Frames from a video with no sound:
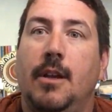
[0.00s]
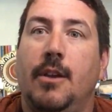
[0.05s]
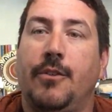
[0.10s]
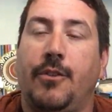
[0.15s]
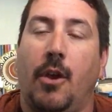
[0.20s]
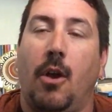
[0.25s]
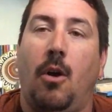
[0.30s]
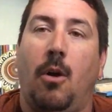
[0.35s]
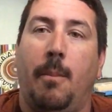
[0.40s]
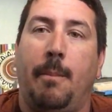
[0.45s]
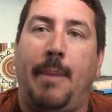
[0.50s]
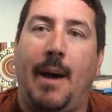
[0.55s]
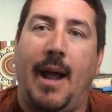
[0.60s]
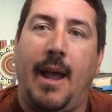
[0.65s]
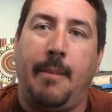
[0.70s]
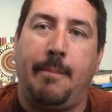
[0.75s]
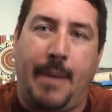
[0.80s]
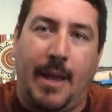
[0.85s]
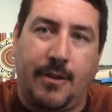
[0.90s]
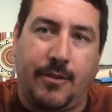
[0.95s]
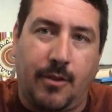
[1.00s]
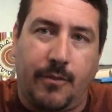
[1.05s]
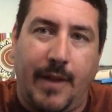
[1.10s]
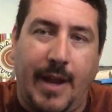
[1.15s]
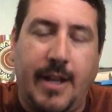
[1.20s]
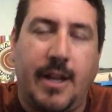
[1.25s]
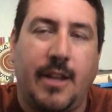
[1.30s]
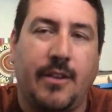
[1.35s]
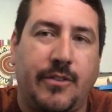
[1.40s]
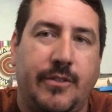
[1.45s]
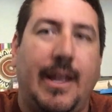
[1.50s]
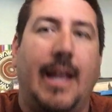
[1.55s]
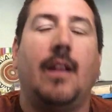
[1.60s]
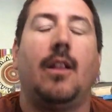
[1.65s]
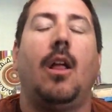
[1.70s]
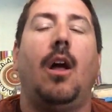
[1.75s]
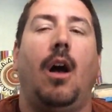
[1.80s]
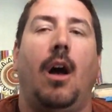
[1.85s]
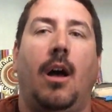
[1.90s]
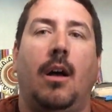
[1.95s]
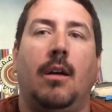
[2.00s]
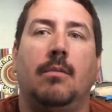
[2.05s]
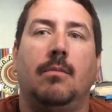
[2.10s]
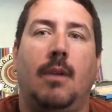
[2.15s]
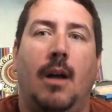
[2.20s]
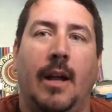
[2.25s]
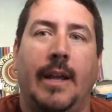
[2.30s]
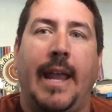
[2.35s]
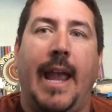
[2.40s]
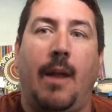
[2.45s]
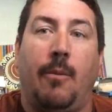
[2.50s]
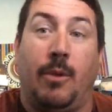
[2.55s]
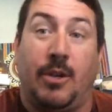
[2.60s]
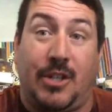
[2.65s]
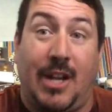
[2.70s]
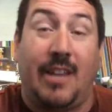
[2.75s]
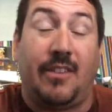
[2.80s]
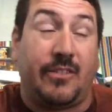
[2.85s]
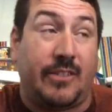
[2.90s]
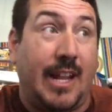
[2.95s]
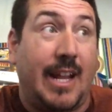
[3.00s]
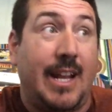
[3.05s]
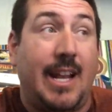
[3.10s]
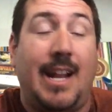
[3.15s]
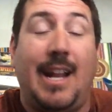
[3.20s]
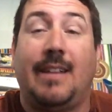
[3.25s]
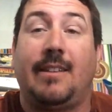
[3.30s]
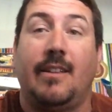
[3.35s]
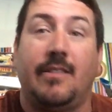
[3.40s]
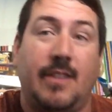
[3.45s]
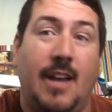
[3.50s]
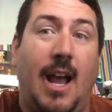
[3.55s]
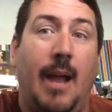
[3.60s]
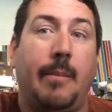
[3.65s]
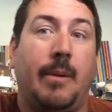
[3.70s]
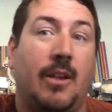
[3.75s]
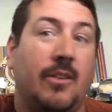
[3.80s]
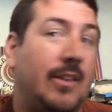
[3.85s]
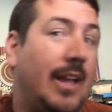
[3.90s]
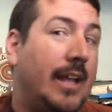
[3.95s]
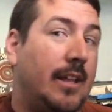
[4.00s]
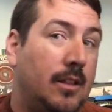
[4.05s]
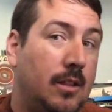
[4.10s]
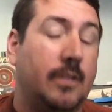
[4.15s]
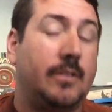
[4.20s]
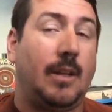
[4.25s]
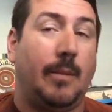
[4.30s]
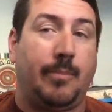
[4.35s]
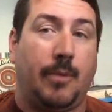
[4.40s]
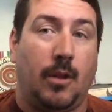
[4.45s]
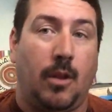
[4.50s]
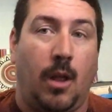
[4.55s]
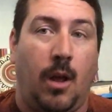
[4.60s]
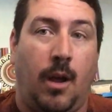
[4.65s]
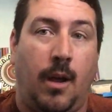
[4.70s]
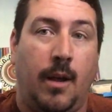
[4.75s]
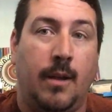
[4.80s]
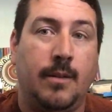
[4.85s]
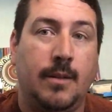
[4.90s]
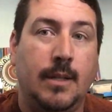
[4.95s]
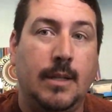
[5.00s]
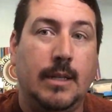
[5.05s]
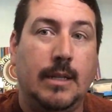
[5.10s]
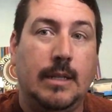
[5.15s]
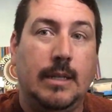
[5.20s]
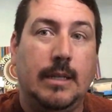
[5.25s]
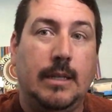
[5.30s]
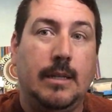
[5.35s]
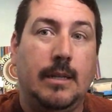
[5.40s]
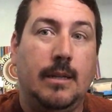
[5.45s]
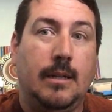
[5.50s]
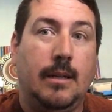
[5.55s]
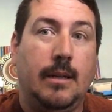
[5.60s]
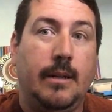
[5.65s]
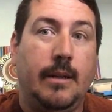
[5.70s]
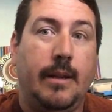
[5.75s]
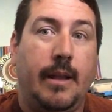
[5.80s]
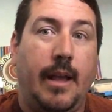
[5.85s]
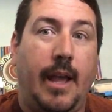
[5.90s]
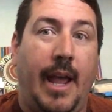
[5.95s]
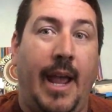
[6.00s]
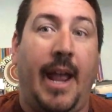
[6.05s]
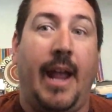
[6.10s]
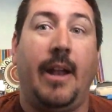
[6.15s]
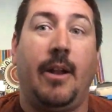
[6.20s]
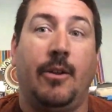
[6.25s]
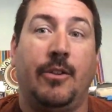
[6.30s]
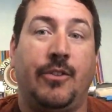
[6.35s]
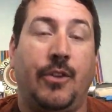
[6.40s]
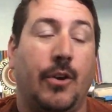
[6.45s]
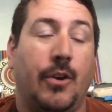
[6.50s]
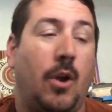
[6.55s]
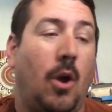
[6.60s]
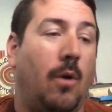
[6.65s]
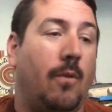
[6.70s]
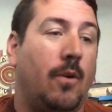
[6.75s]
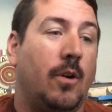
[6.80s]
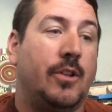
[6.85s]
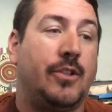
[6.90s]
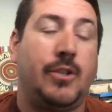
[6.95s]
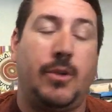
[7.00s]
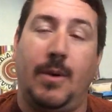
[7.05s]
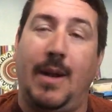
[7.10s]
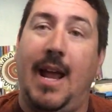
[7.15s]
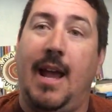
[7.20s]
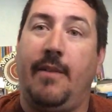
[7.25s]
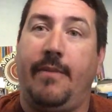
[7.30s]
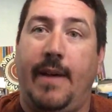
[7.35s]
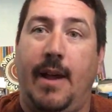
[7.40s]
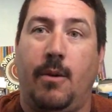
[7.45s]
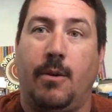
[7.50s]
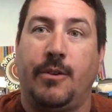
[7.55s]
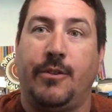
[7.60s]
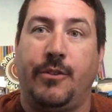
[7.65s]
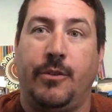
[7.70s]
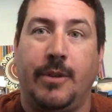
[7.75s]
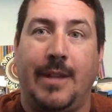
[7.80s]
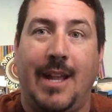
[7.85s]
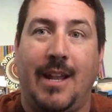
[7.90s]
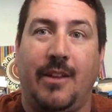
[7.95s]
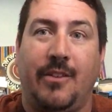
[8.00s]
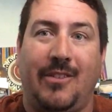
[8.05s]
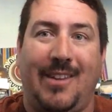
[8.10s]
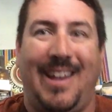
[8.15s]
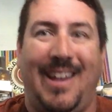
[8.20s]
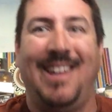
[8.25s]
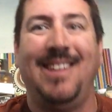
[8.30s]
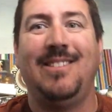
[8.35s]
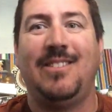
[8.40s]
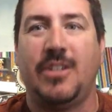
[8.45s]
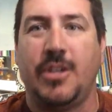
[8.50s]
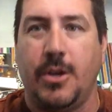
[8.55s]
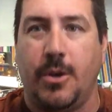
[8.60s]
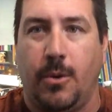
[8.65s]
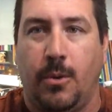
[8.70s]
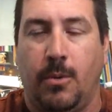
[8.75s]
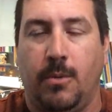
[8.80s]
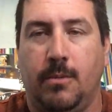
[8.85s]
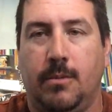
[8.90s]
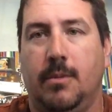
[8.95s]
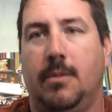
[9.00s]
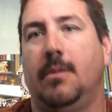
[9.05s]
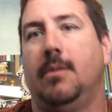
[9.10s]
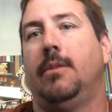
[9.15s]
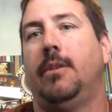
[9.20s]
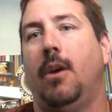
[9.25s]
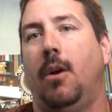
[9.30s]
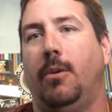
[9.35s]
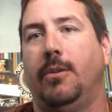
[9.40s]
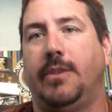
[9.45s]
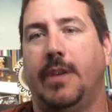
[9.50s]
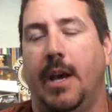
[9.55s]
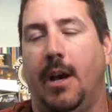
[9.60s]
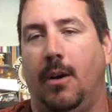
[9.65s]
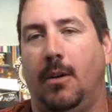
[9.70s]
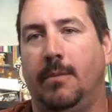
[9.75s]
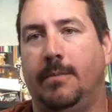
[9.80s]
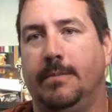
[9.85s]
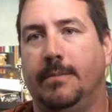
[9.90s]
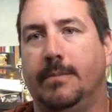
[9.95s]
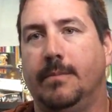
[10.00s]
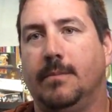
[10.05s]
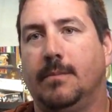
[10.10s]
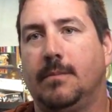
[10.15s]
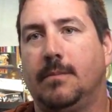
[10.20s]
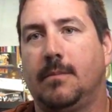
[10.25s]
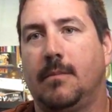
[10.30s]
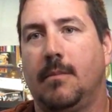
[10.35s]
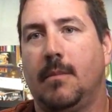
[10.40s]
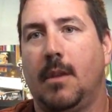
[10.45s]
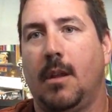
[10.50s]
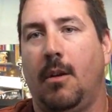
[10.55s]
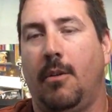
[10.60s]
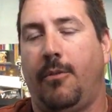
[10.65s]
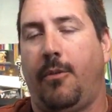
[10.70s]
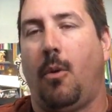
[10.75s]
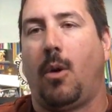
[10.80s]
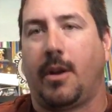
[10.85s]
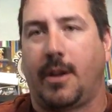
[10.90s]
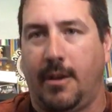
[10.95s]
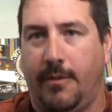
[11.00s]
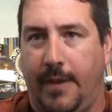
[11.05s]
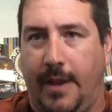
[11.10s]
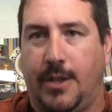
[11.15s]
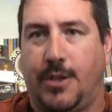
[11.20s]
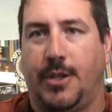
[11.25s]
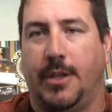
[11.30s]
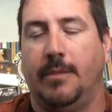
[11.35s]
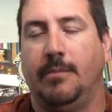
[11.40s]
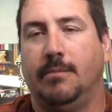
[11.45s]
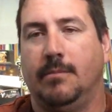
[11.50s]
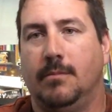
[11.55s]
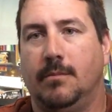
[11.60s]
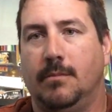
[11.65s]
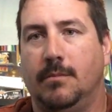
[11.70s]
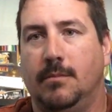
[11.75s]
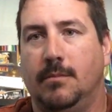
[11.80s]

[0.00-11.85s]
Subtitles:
So by Pennsylvania state law, again, which I stated at the time because I had looked up the law, and it took over 2.5 hours to get us into the hotel for a convention.